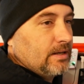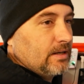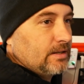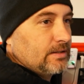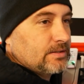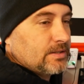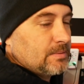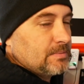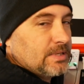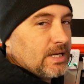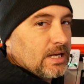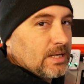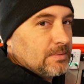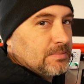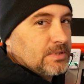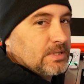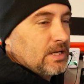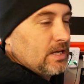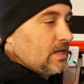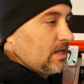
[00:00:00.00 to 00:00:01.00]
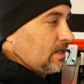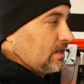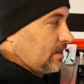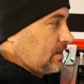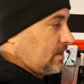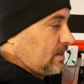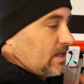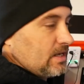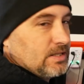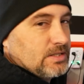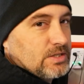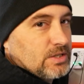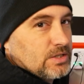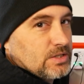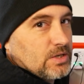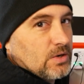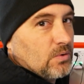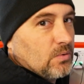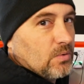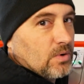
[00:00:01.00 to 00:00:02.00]
Sometimes things just
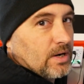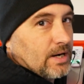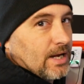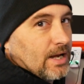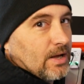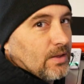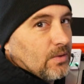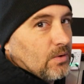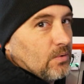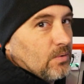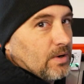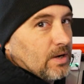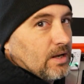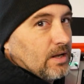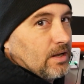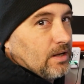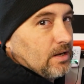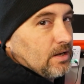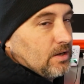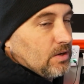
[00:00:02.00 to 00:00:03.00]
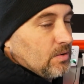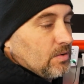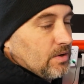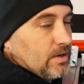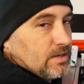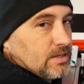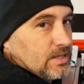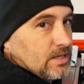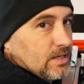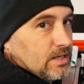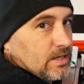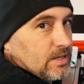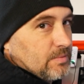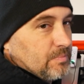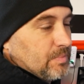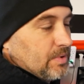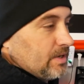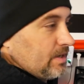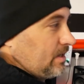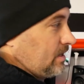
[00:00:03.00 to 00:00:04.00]
don't work out the way you intended,
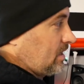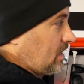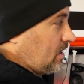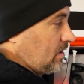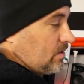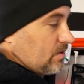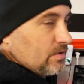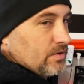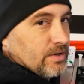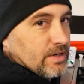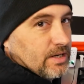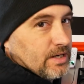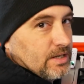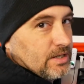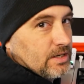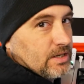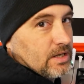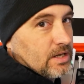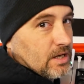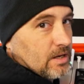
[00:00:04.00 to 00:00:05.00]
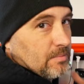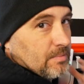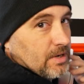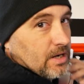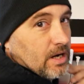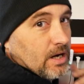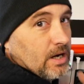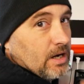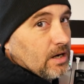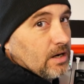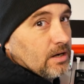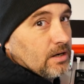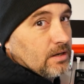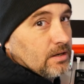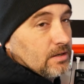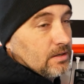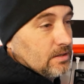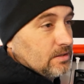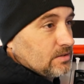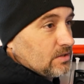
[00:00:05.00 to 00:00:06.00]
but I already cut my hair,
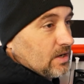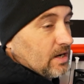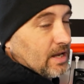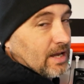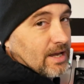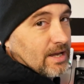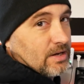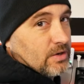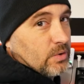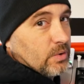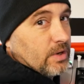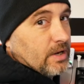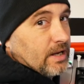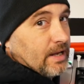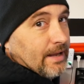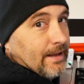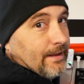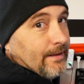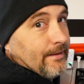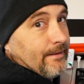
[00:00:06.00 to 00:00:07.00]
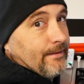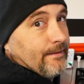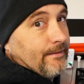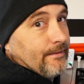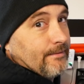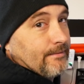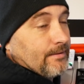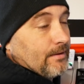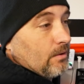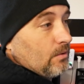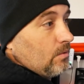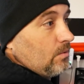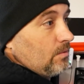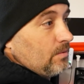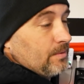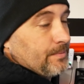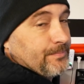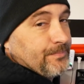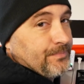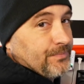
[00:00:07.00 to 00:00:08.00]
so I can't do it again. So
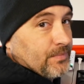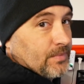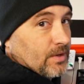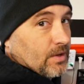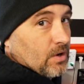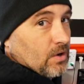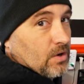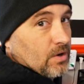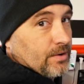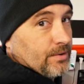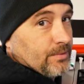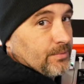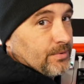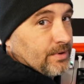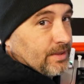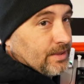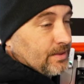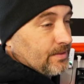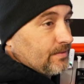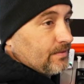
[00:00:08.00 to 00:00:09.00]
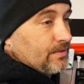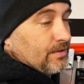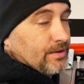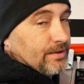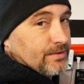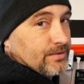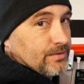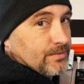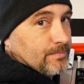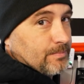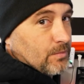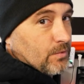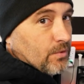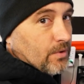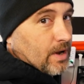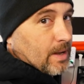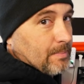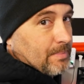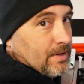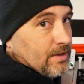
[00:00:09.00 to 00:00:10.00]
on with this
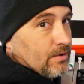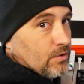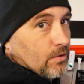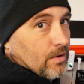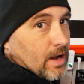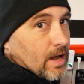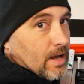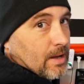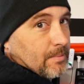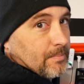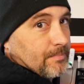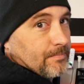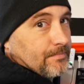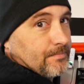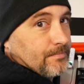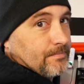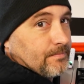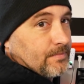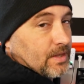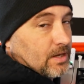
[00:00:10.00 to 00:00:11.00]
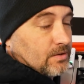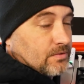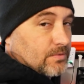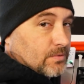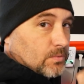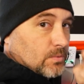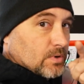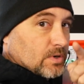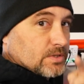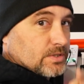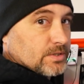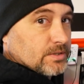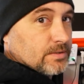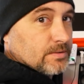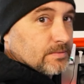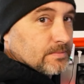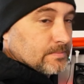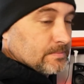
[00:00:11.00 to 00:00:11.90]
crappy crap. Thanks for watching.